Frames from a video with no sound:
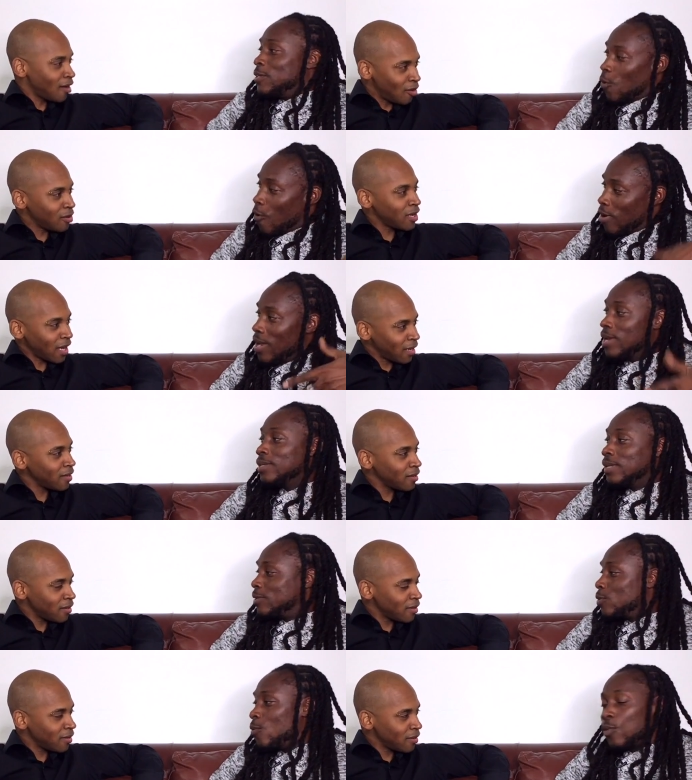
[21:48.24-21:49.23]
Speaker 1: so okay. all that.
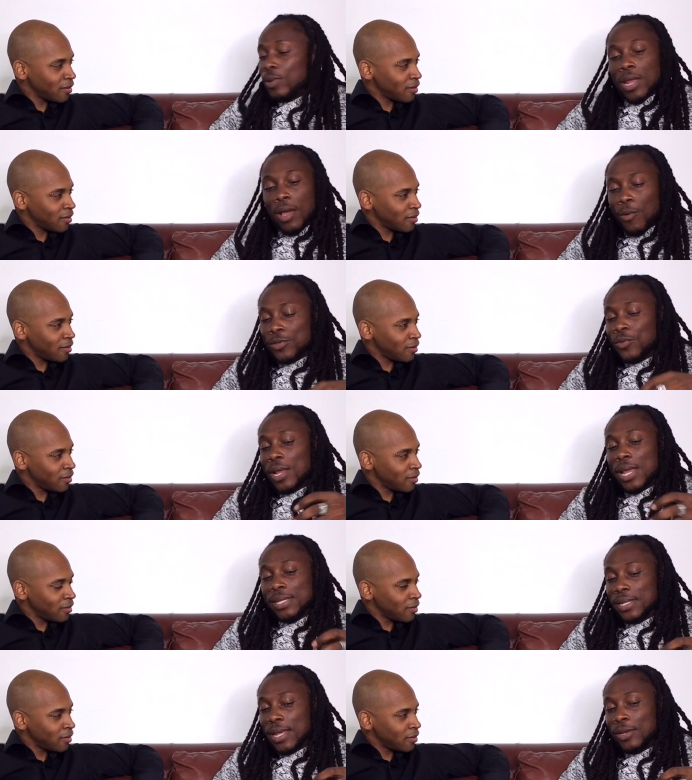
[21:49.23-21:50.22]
Is, so I was
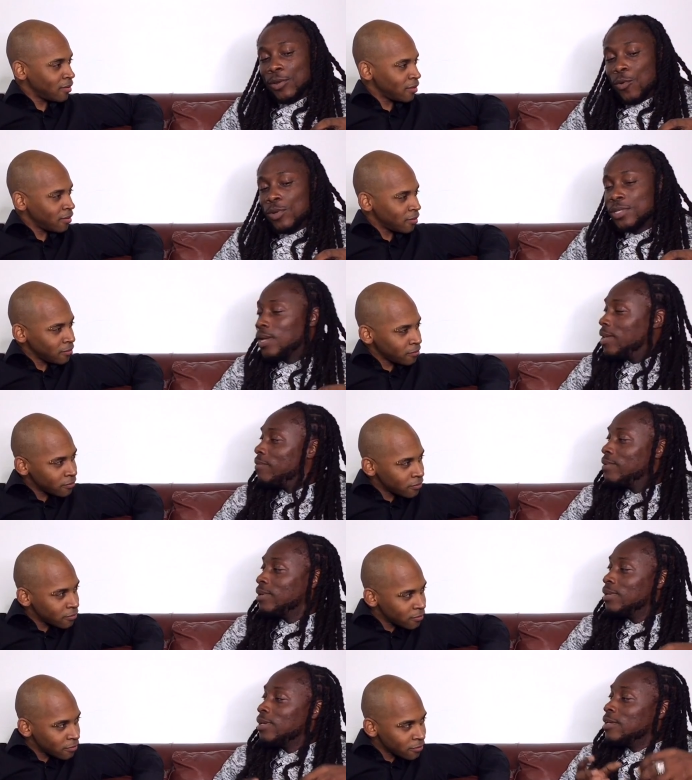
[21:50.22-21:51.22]
realizing that those are
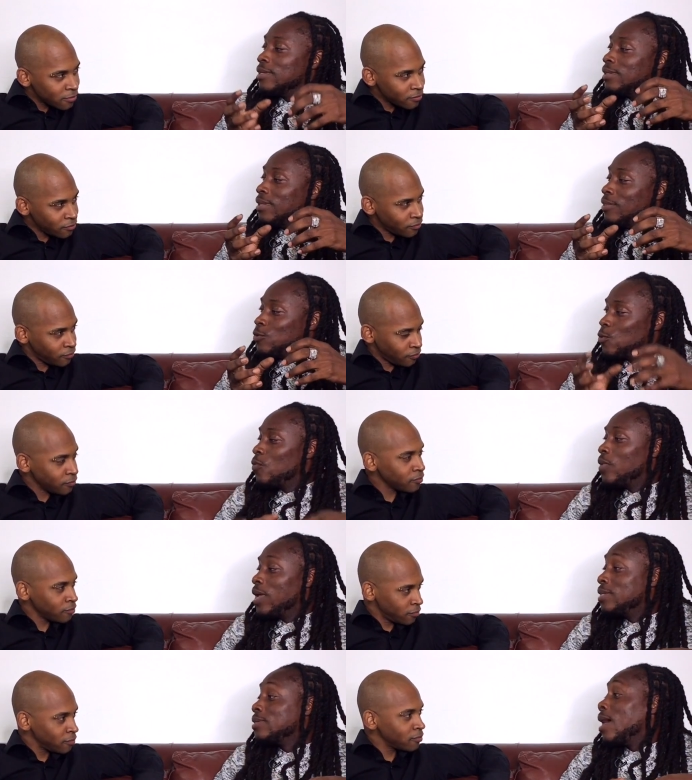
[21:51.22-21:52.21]
even the
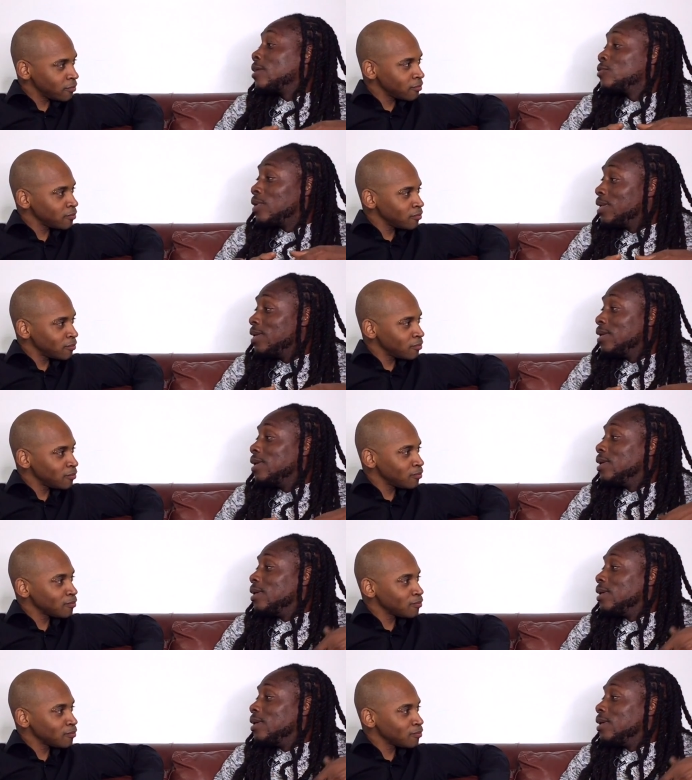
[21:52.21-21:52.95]
J'ouvert's actually